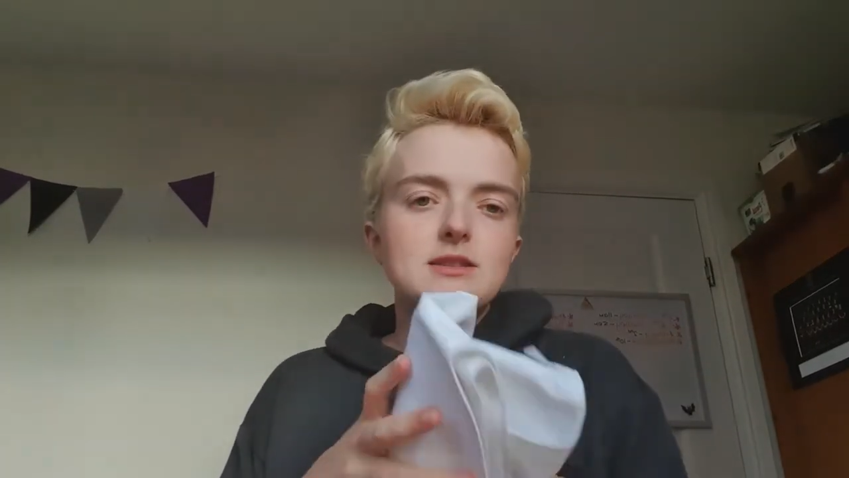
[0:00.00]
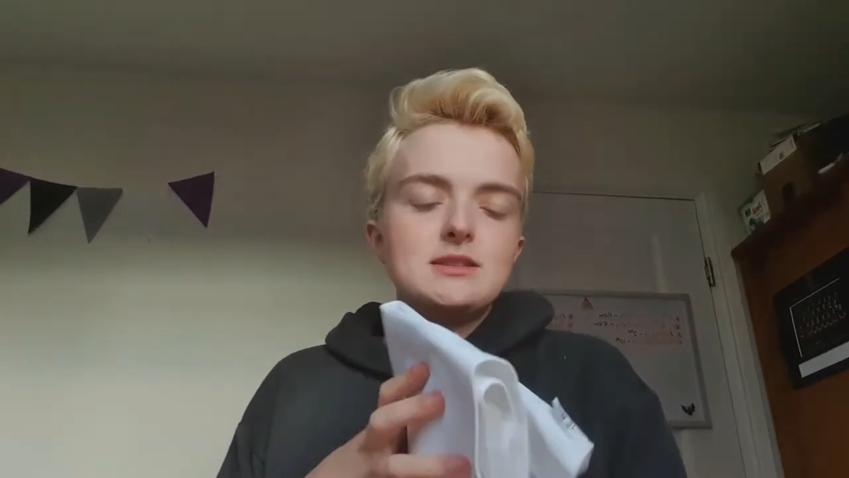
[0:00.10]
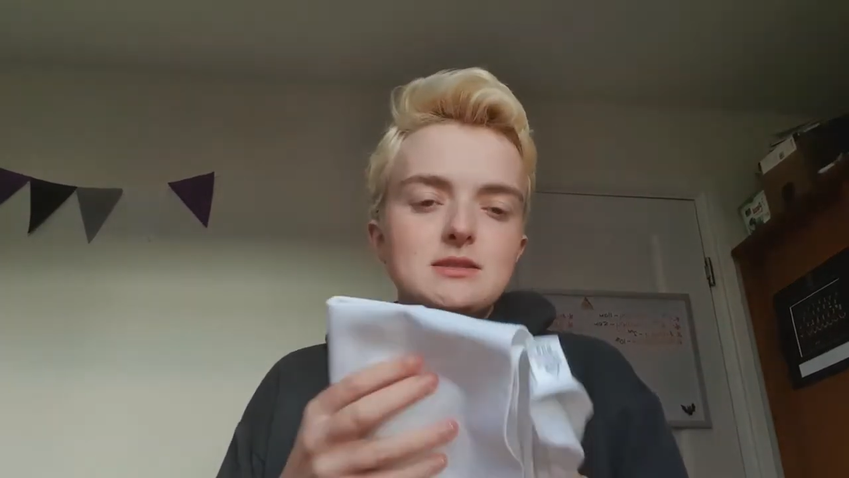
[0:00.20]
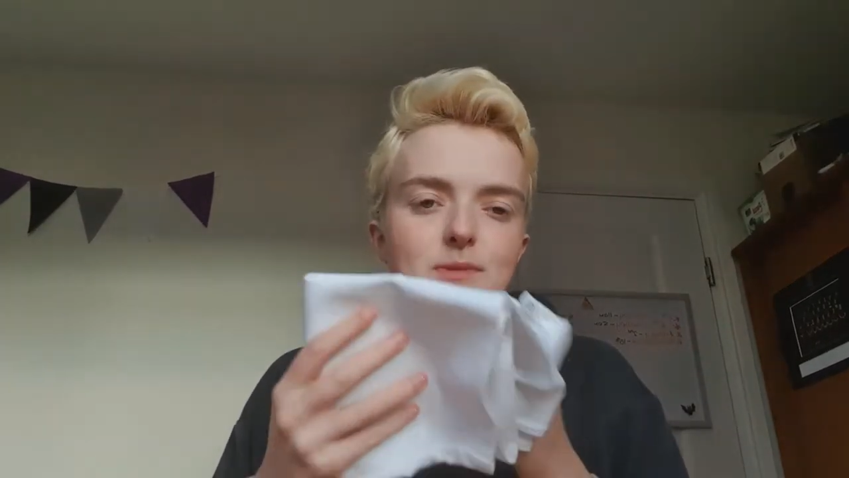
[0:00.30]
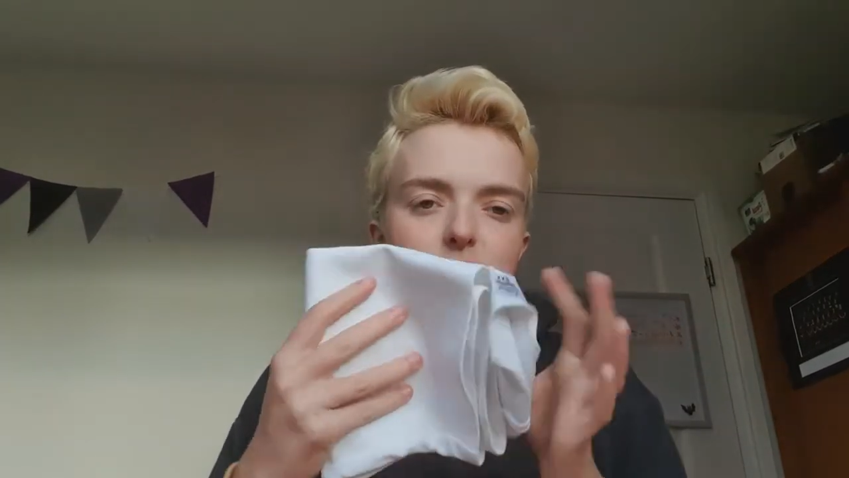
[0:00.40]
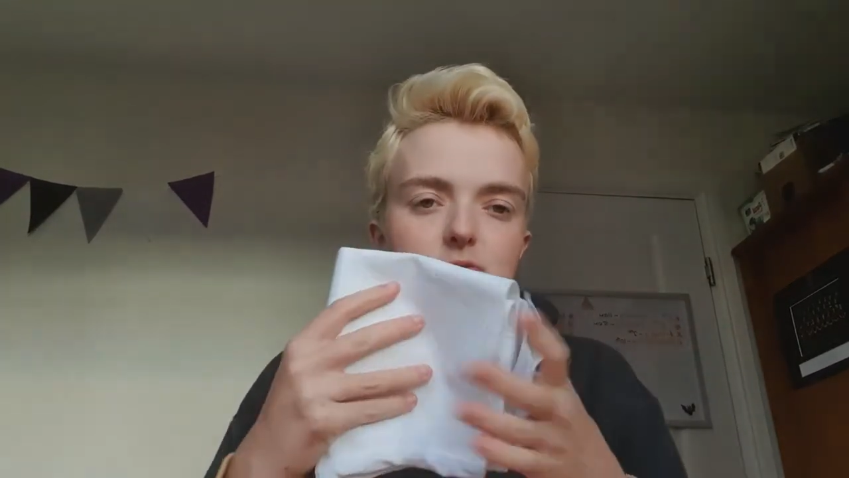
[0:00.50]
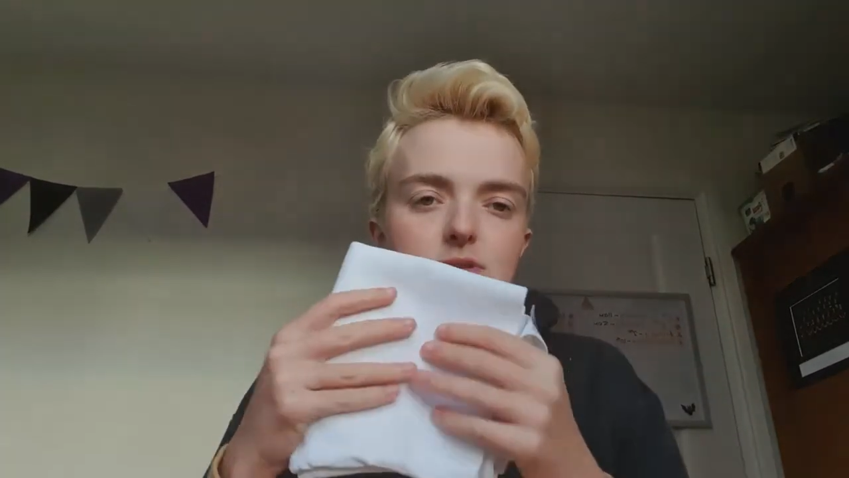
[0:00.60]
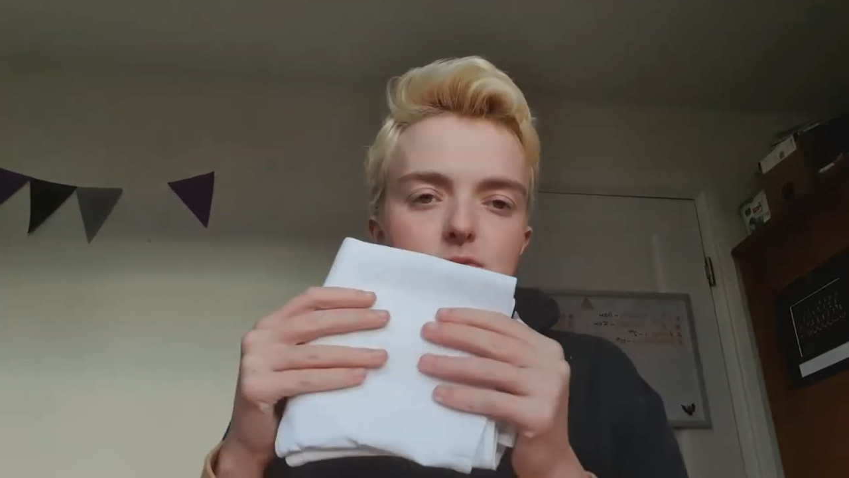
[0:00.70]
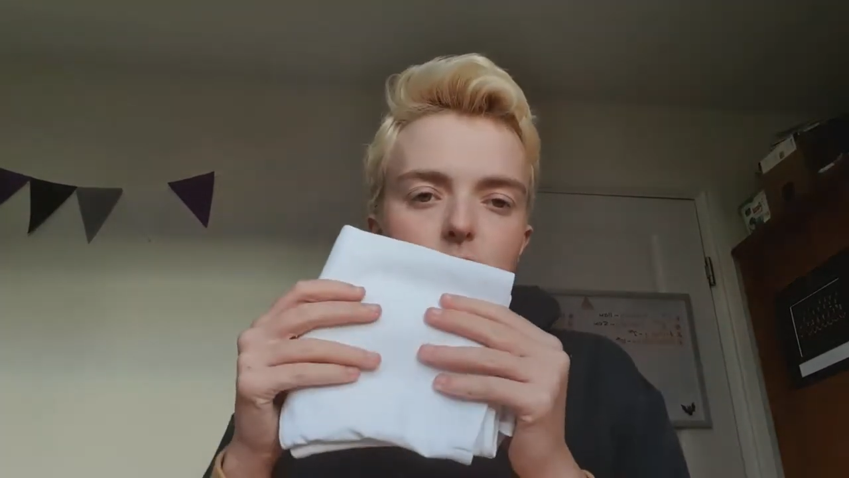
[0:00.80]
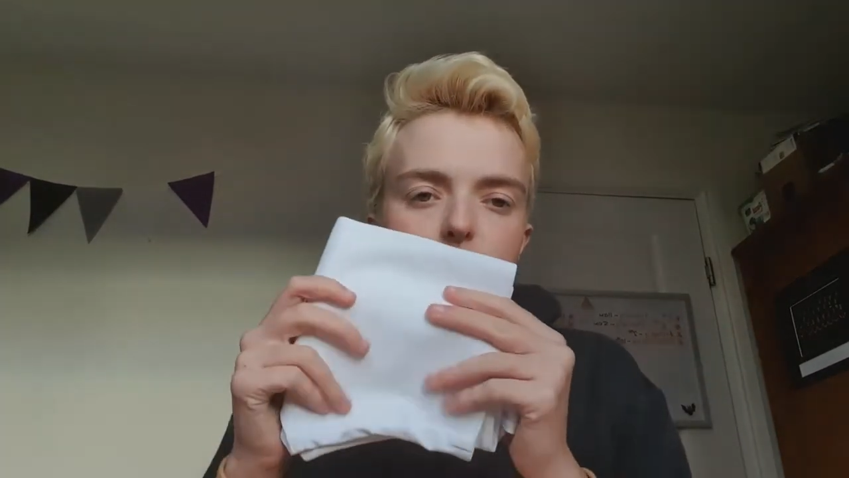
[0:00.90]
This is my
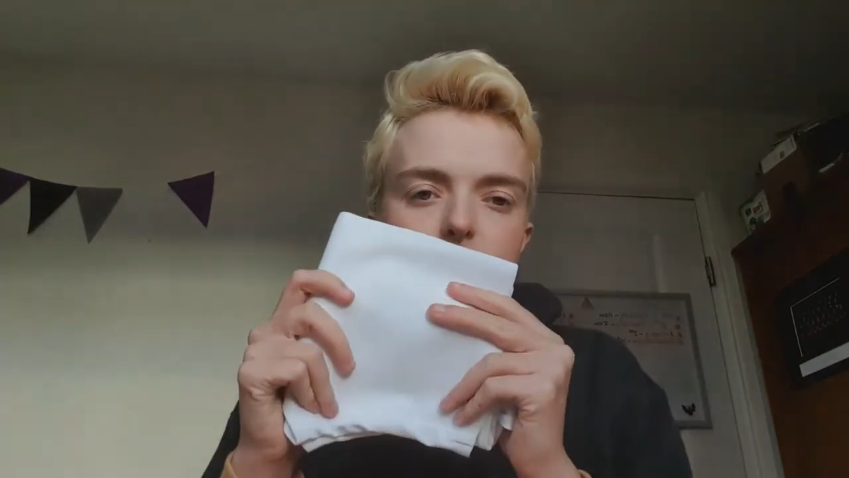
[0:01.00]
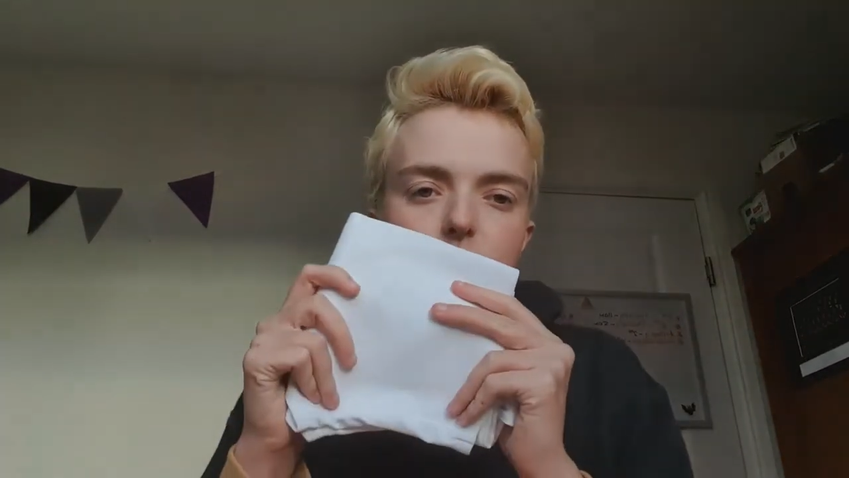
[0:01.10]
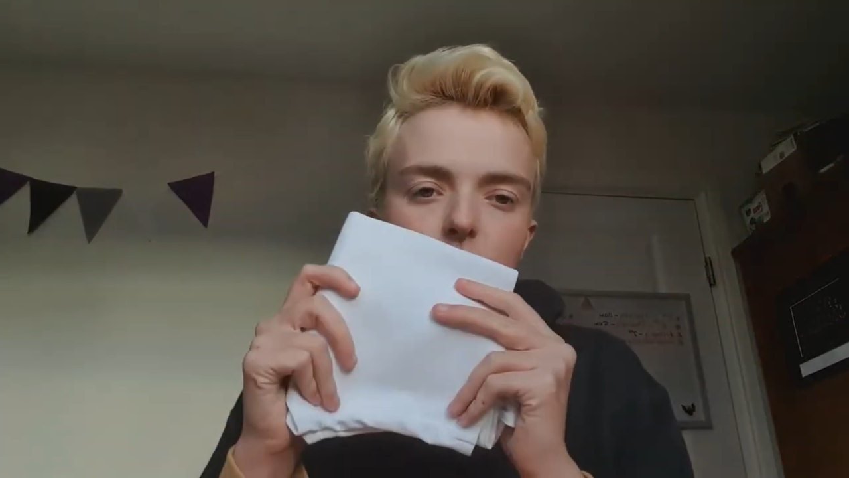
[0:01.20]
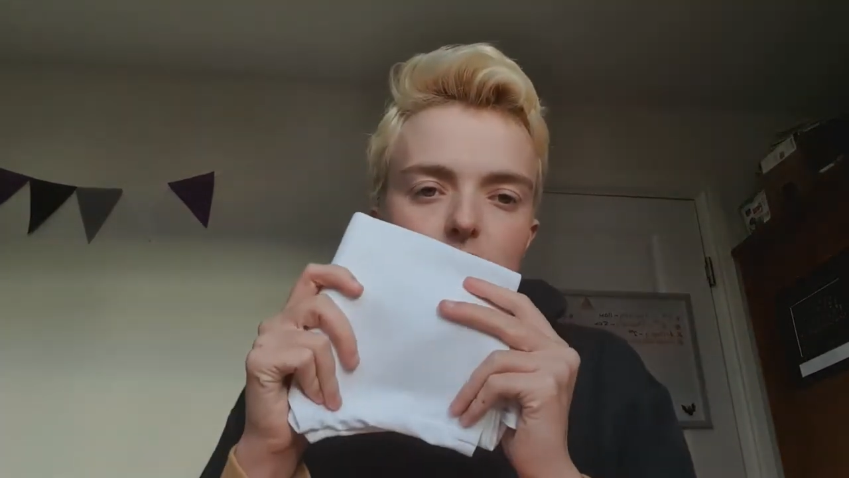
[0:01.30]
newest one, which is why